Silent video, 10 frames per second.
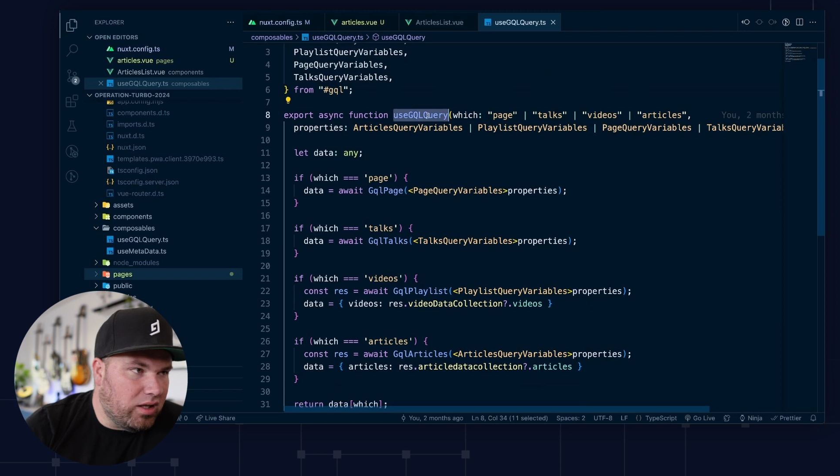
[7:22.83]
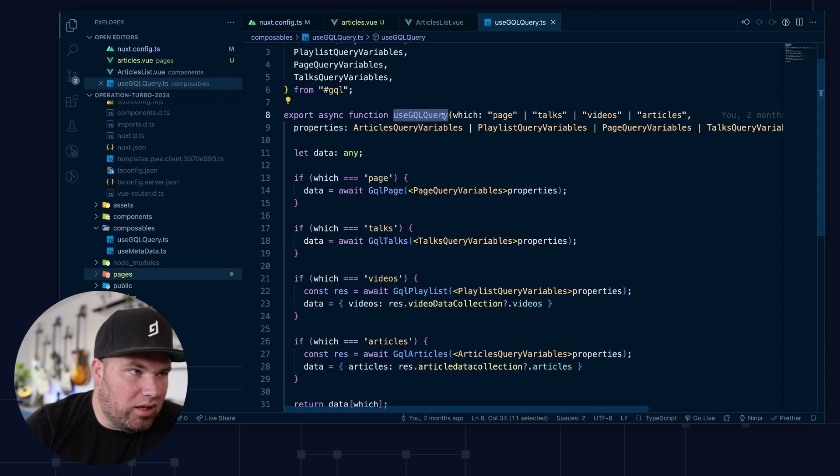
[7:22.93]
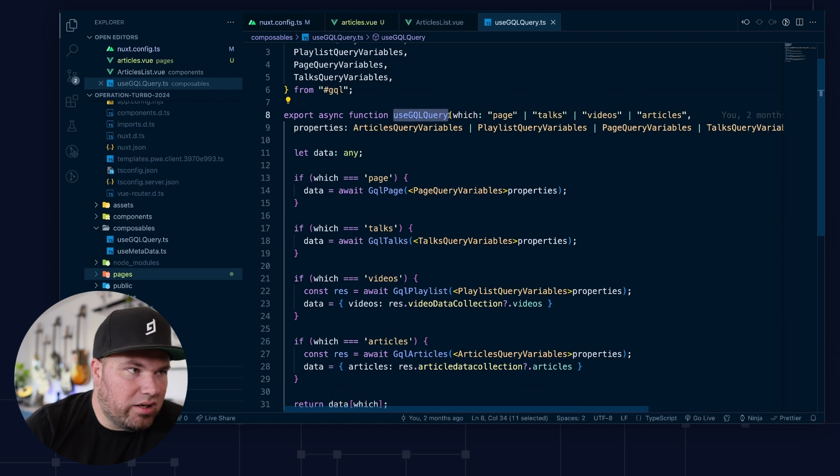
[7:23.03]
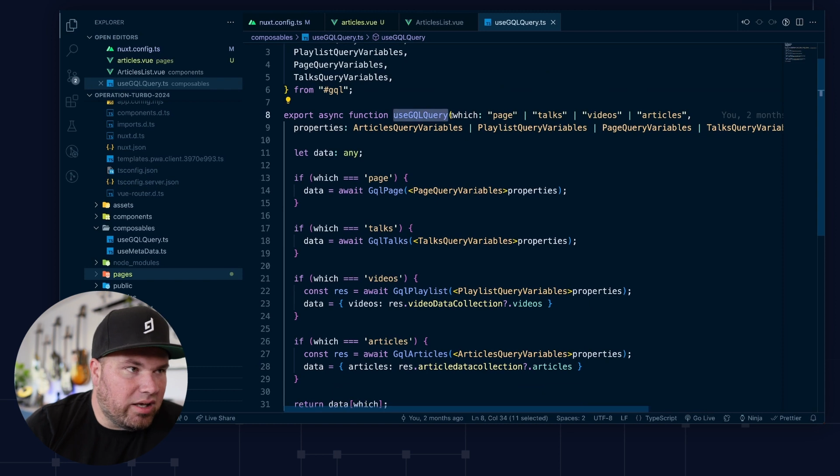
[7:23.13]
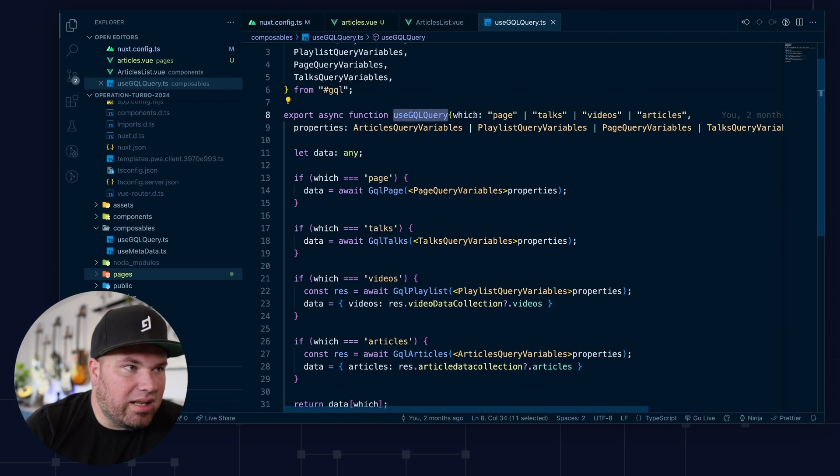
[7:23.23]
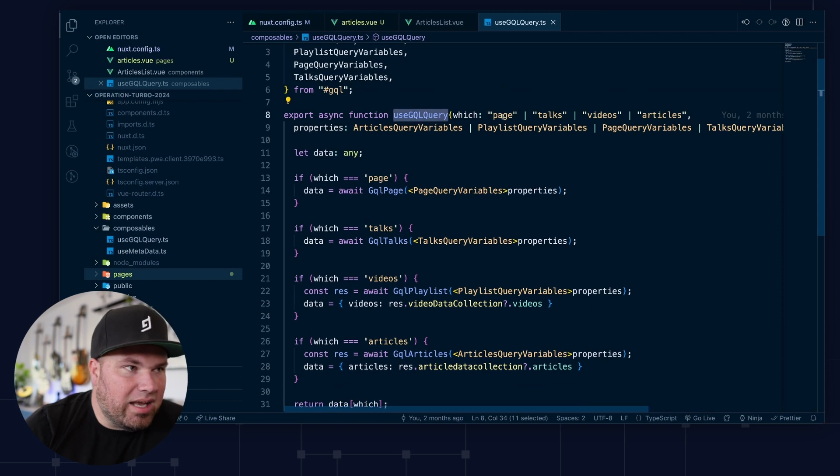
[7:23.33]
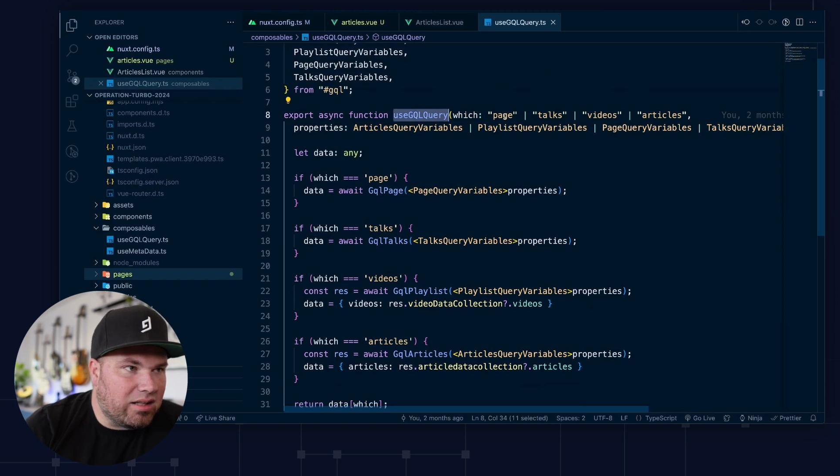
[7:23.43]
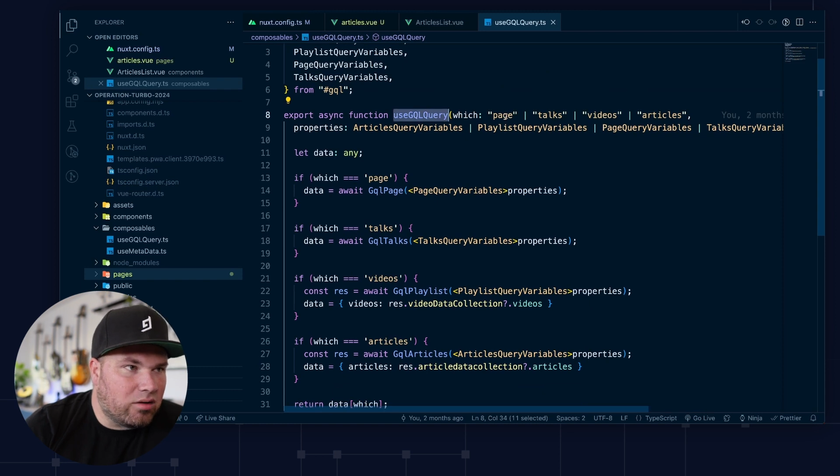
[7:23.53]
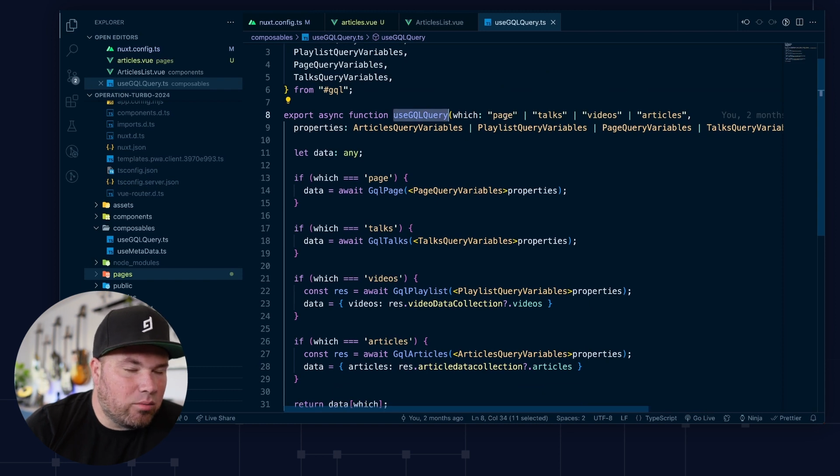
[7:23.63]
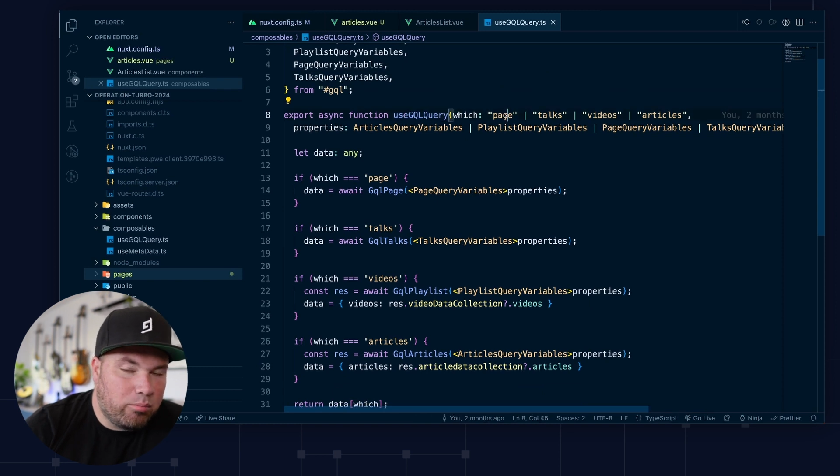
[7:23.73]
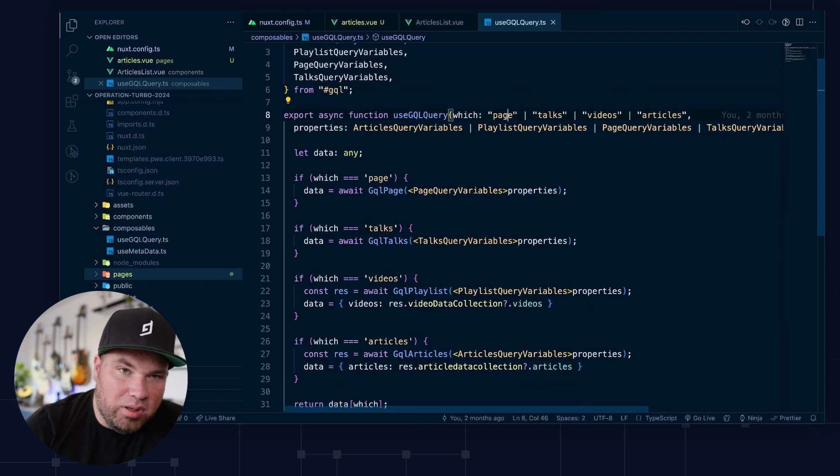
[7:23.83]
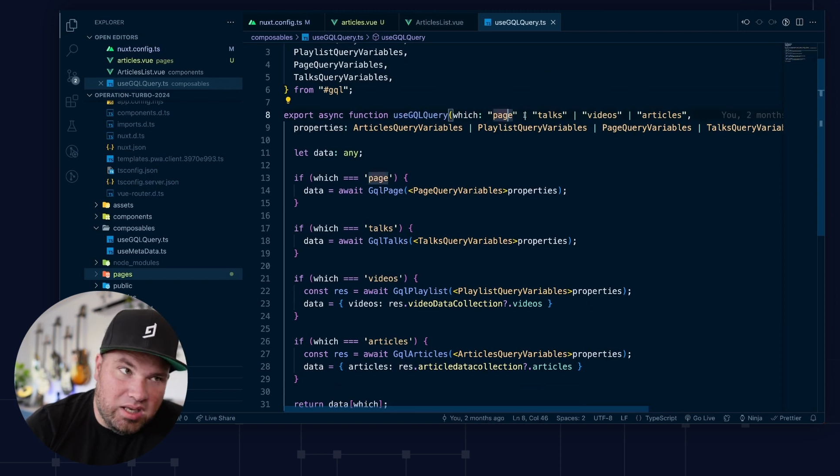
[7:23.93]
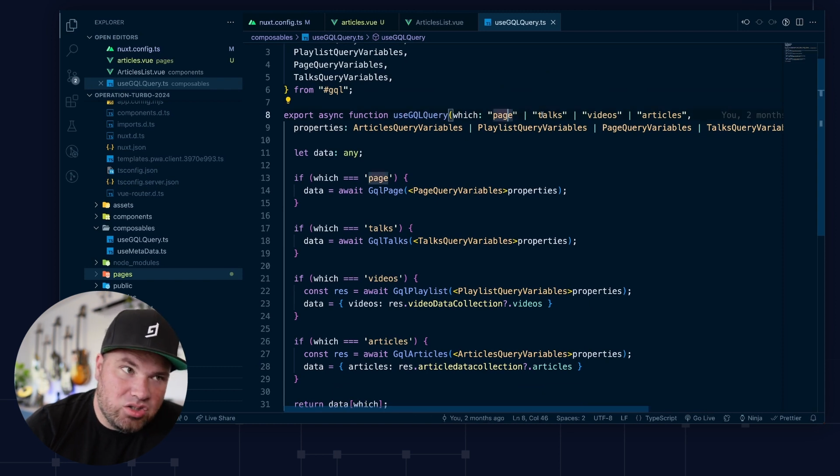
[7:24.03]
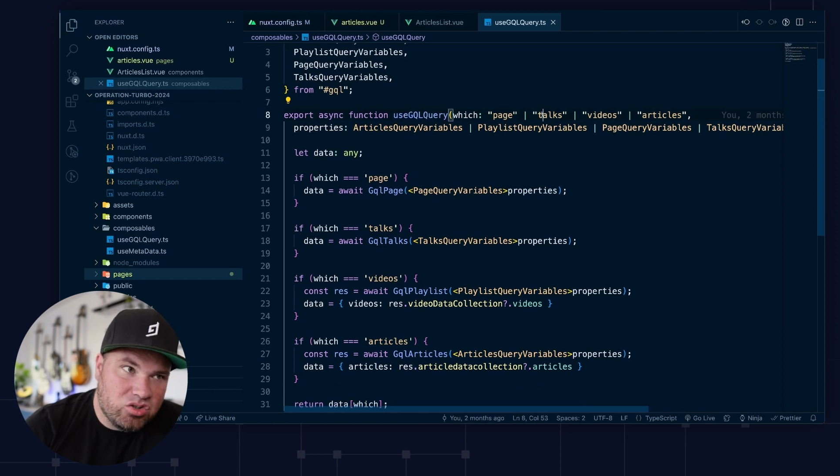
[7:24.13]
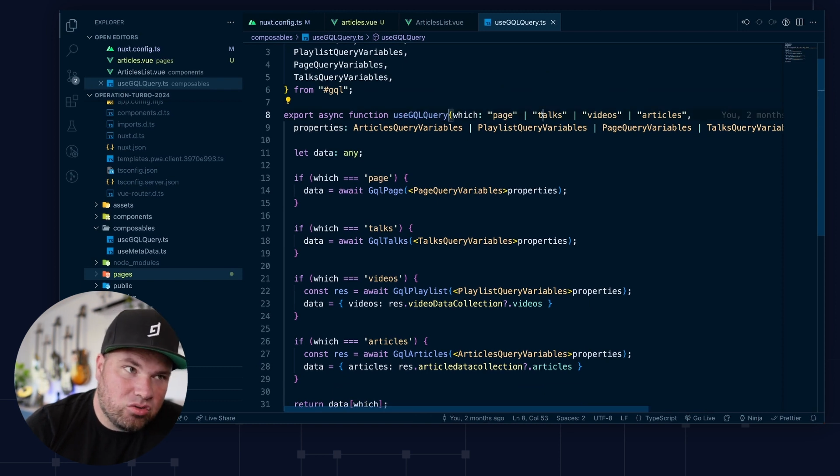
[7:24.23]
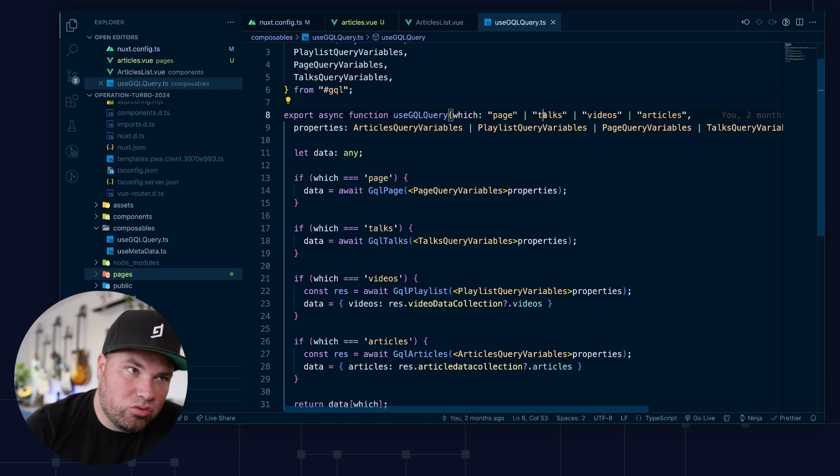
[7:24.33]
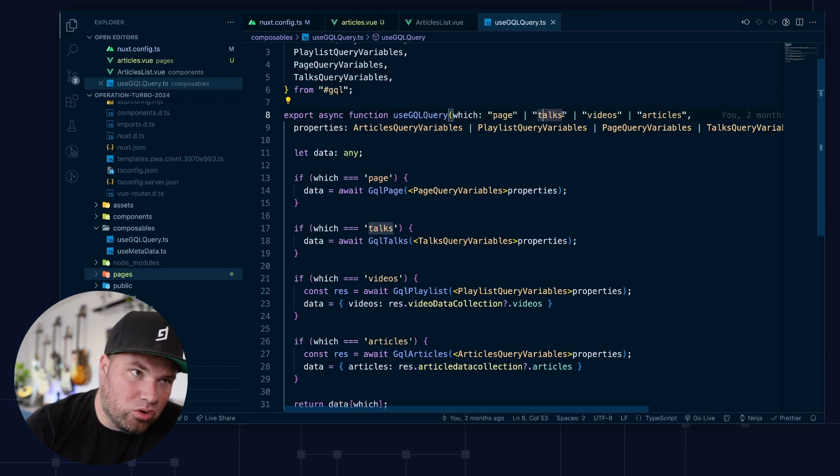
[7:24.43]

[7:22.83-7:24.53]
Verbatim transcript: thing can get page,